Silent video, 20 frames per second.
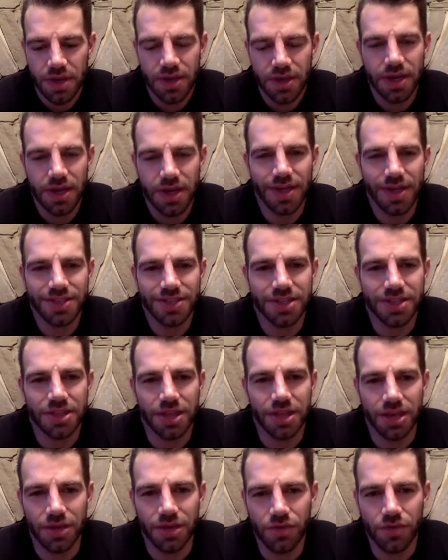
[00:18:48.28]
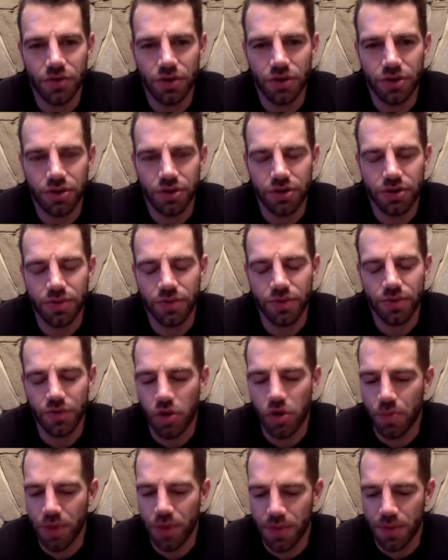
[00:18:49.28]
Yeah, that's the thing. You've got with a lot
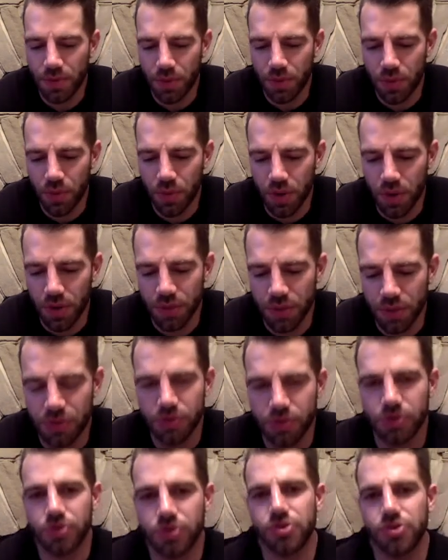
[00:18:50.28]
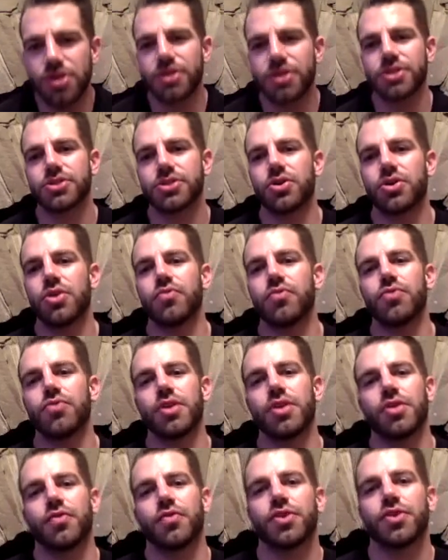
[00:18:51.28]
of people we work with. You need to start
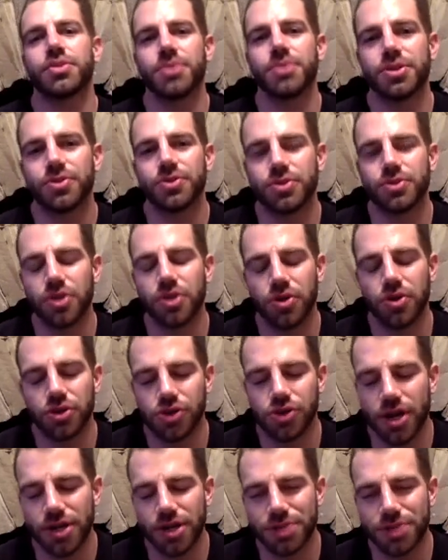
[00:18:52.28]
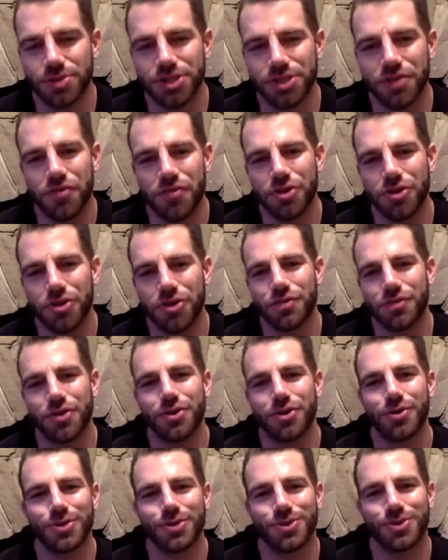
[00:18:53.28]
really the fundamentals. And a lot of trainers, especially fresh off the
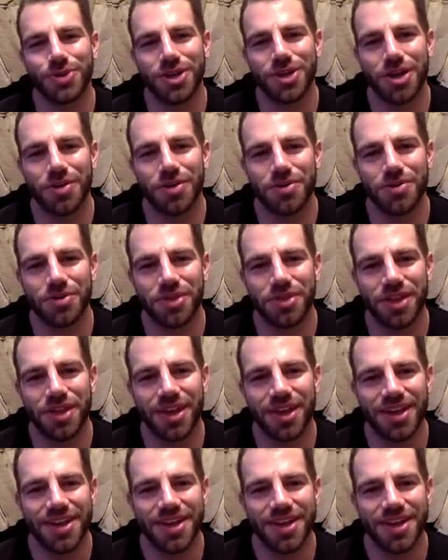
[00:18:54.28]
course, want to go in with their.